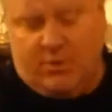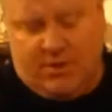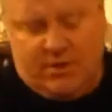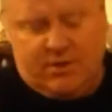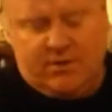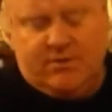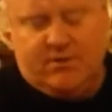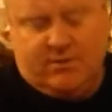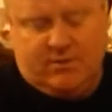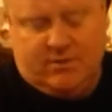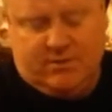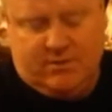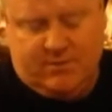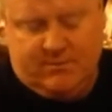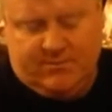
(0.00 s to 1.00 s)
know,
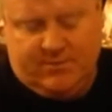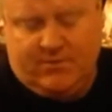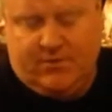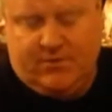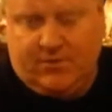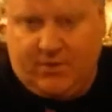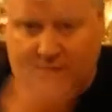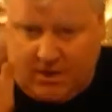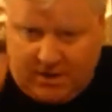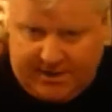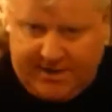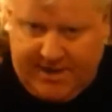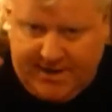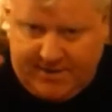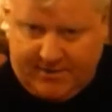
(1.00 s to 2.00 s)
you've got the
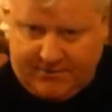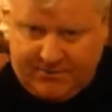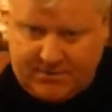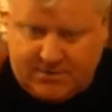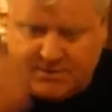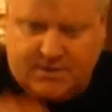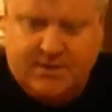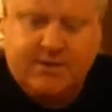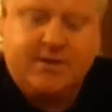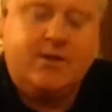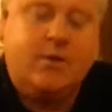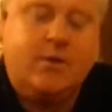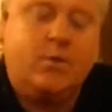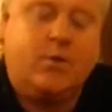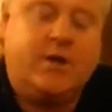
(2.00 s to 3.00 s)
card here, obviously.
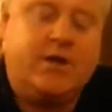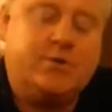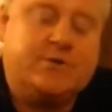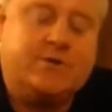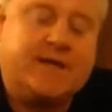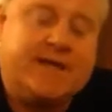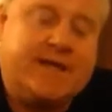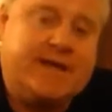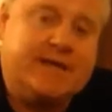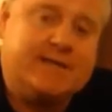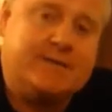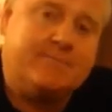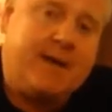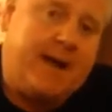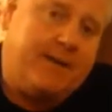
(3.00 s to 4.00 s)
What I do is I get it
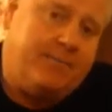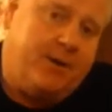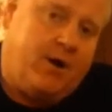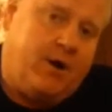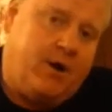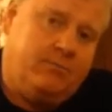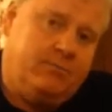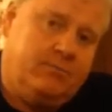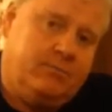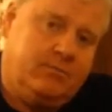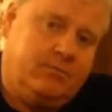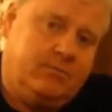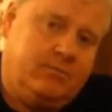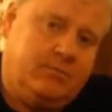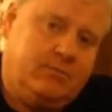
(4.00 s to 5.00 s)
into back palm,
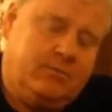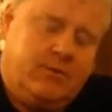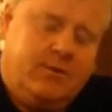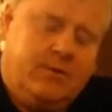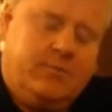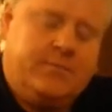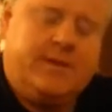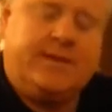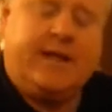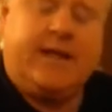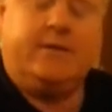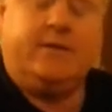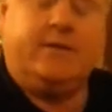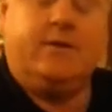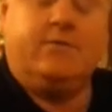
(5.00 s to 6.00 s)
bring the
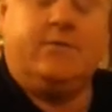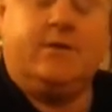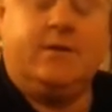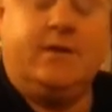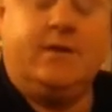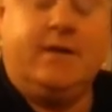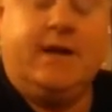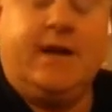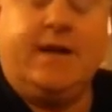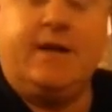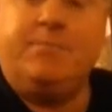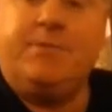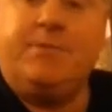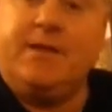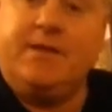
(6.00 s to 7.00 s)
hand over, and
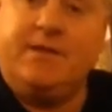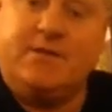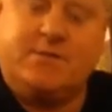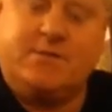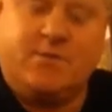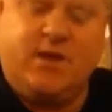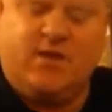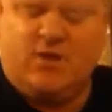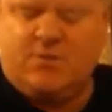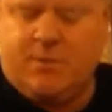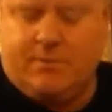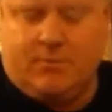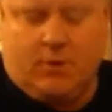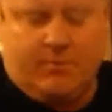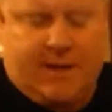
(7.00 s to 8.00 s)
then bring it this way. It looks a
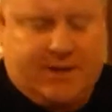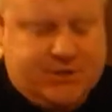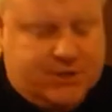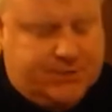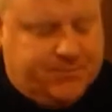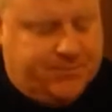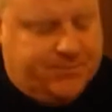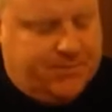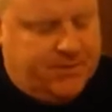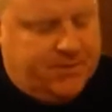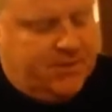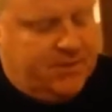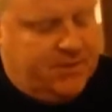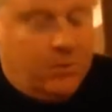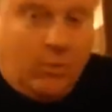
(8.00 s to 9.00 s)
bit more magical.
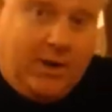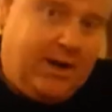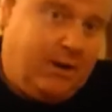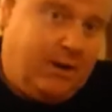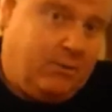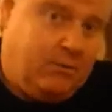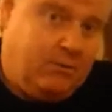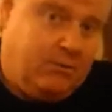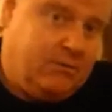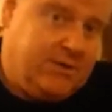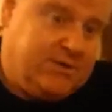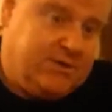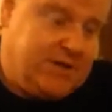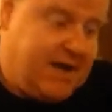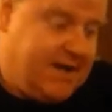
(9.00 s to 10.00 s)
Wow,
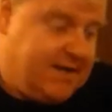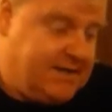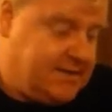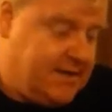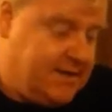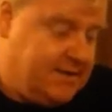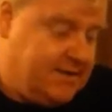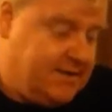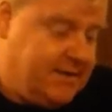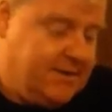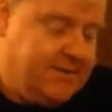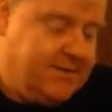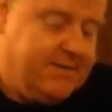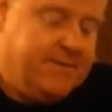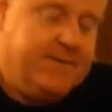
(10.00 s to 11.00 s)
a jack is now
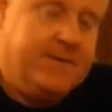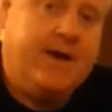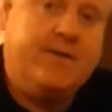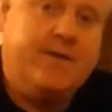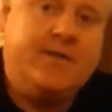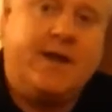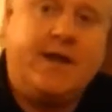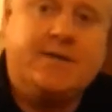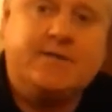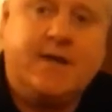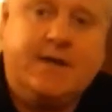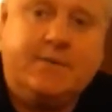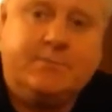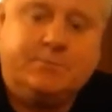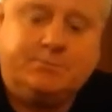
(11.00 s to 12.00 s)
there. And then I
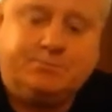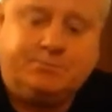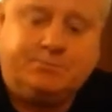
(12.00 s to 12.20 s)
say,